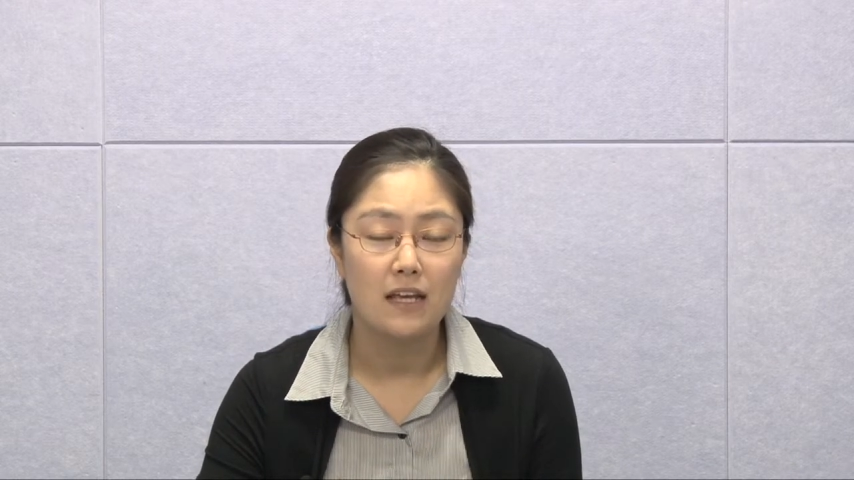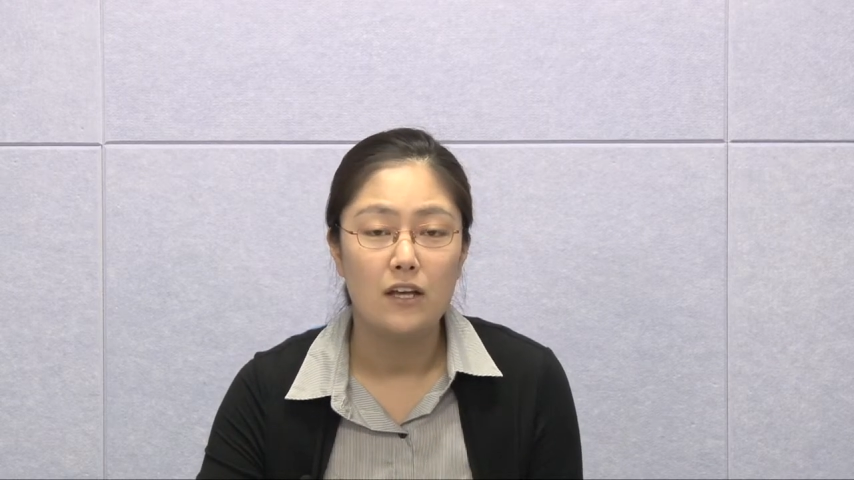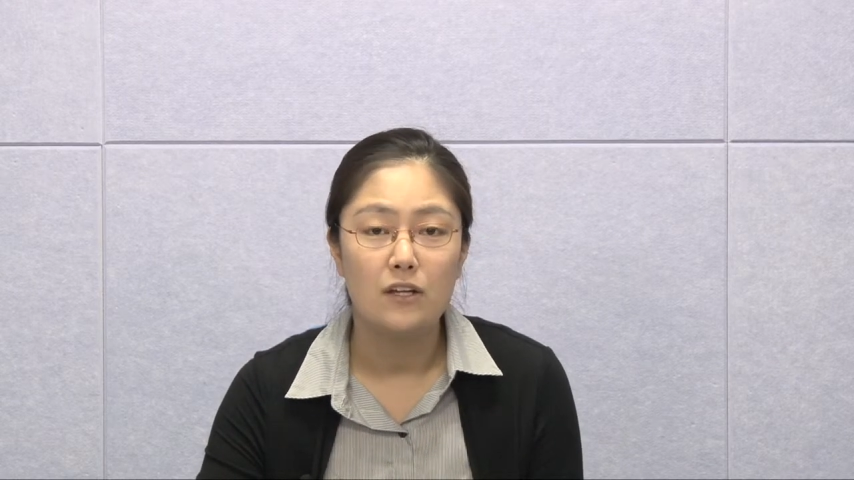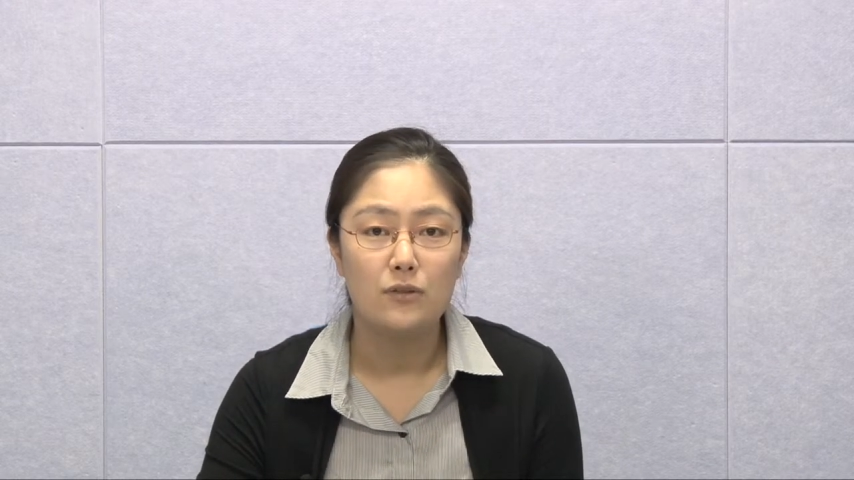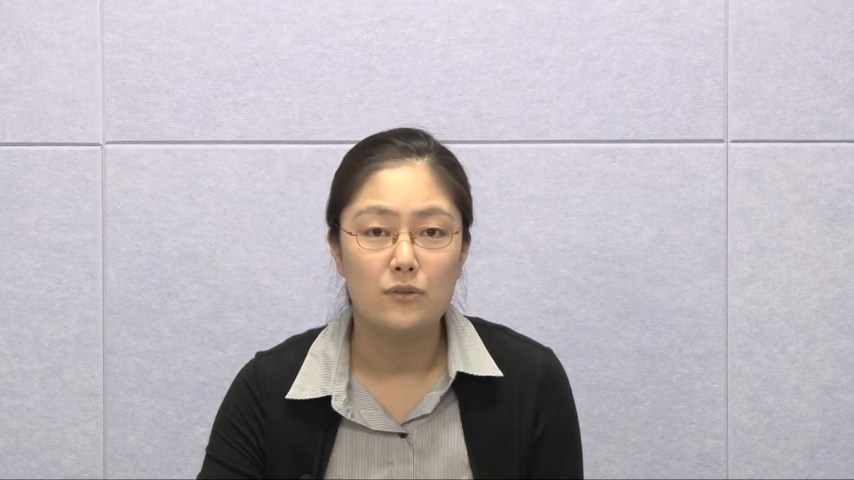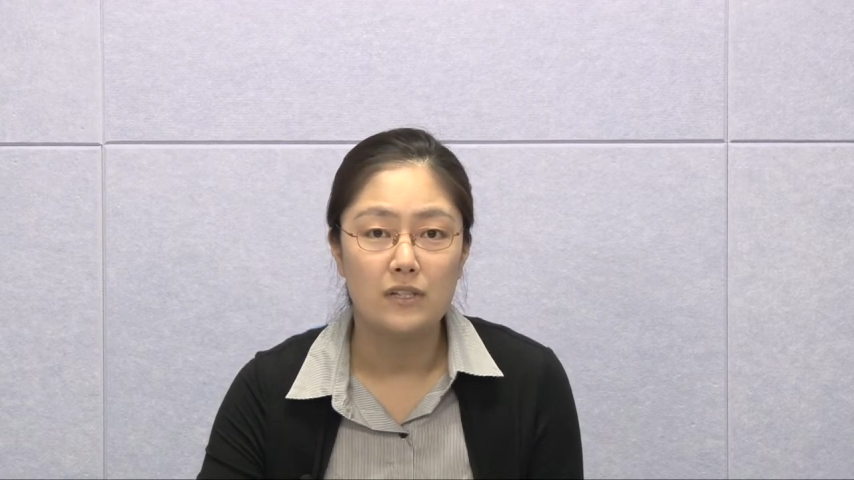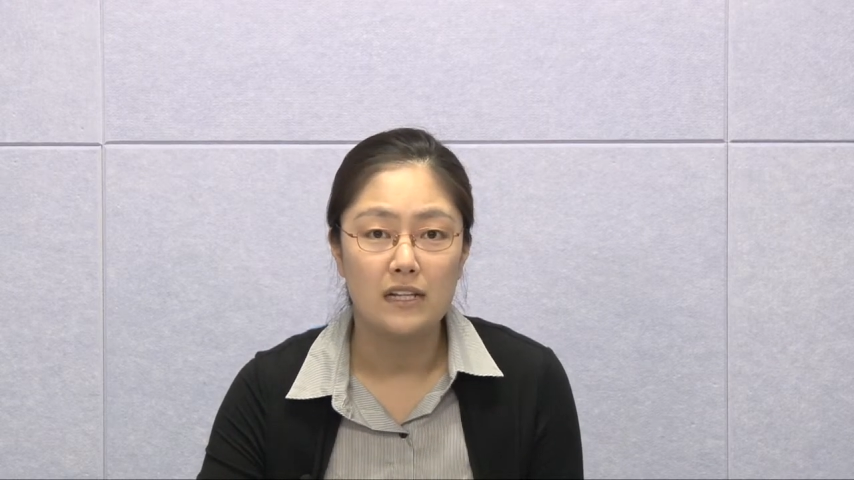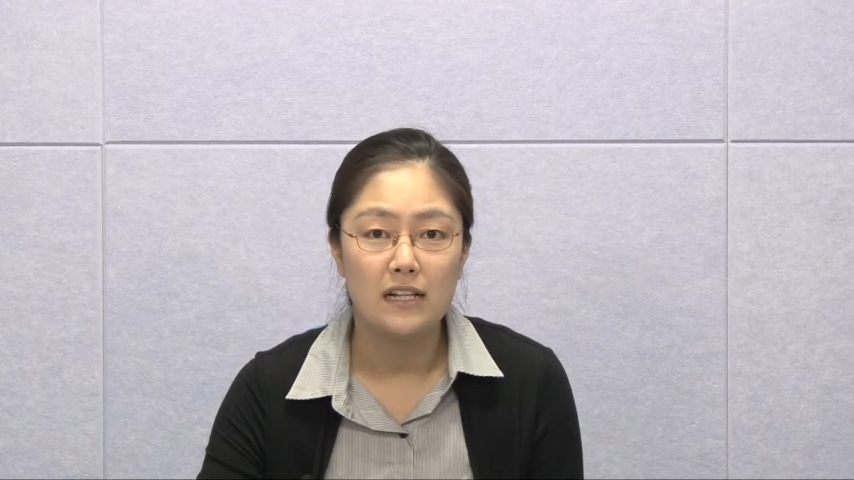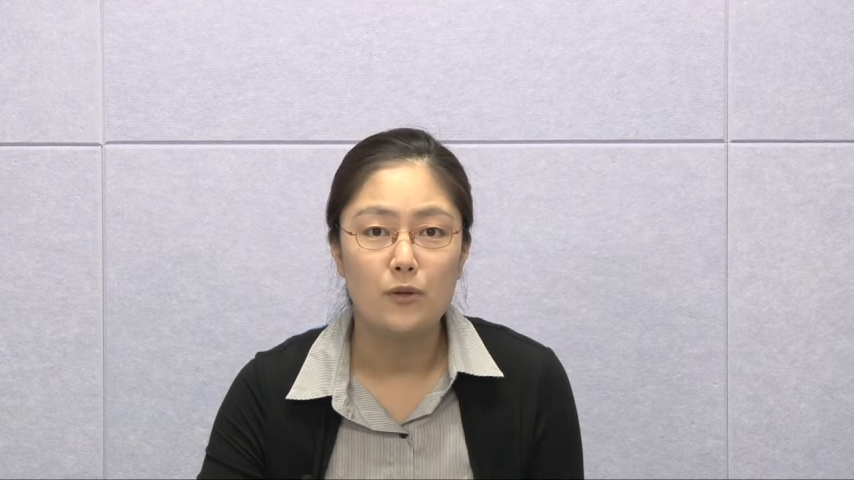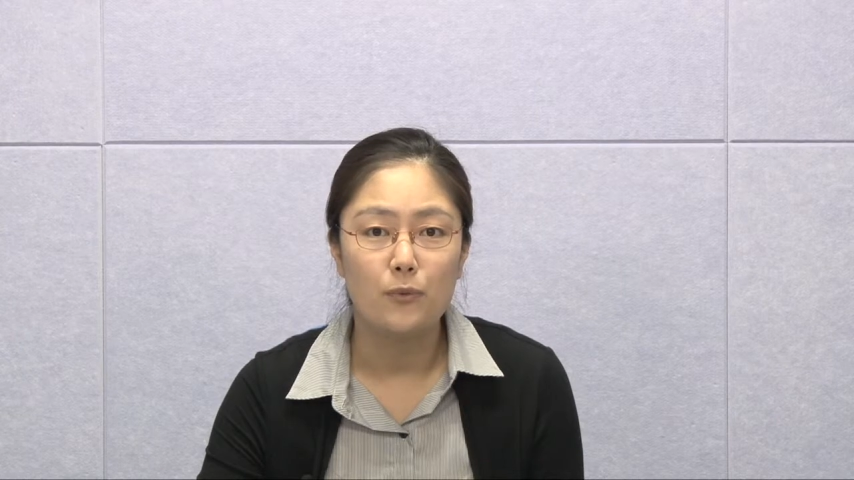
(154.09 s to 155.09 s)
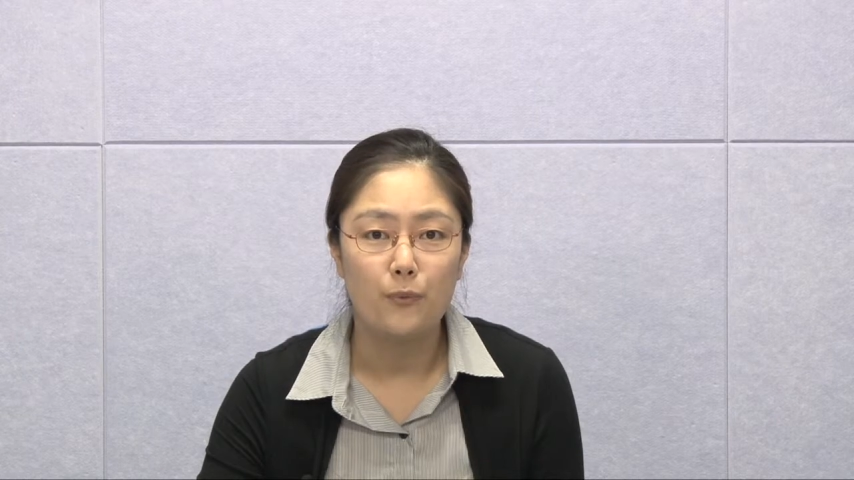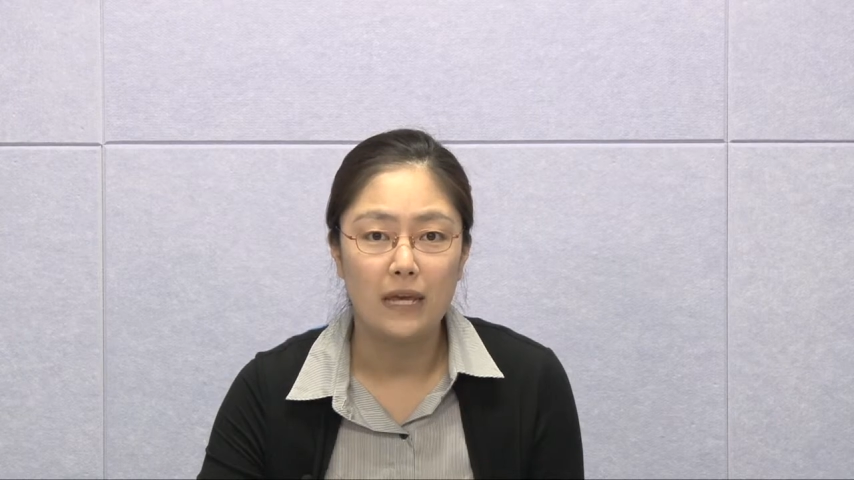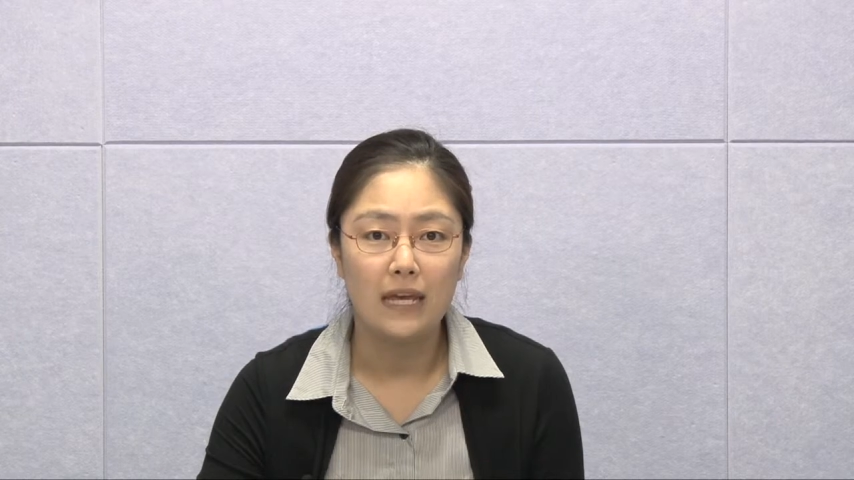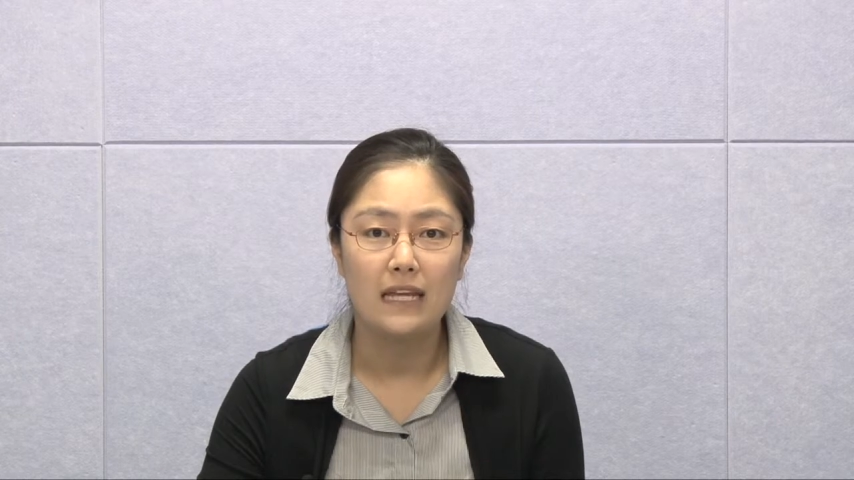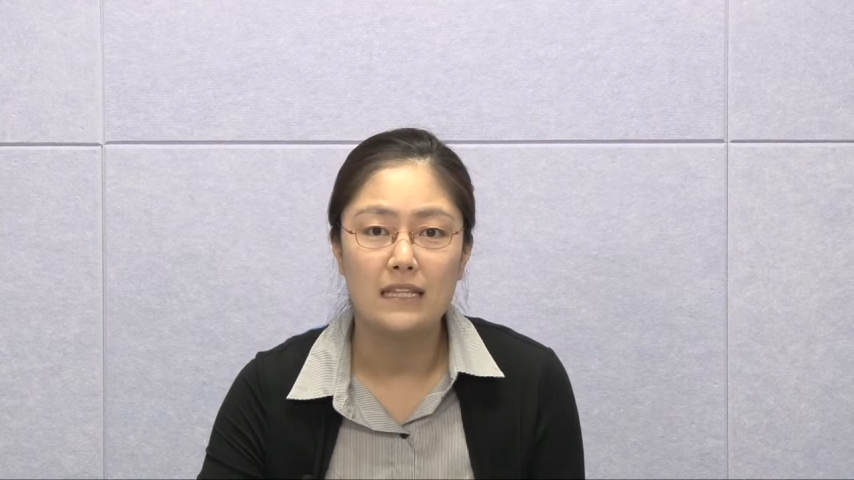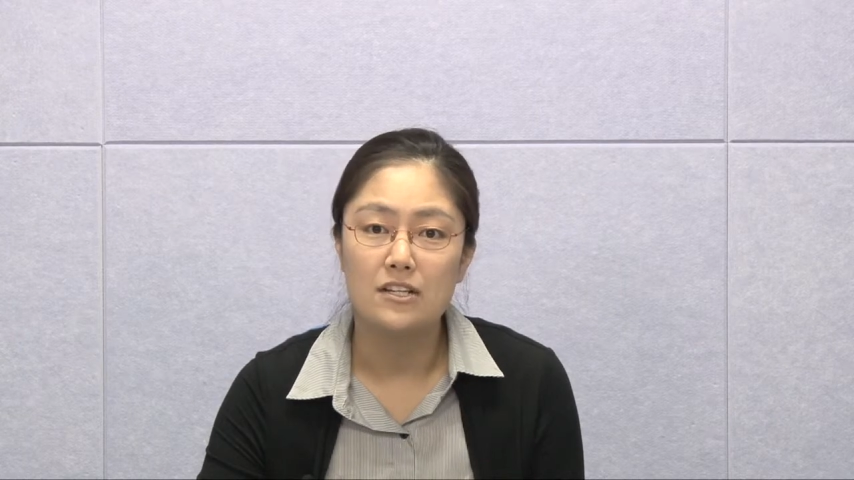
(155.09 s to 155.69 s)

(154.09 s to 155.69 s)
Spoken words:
to deal with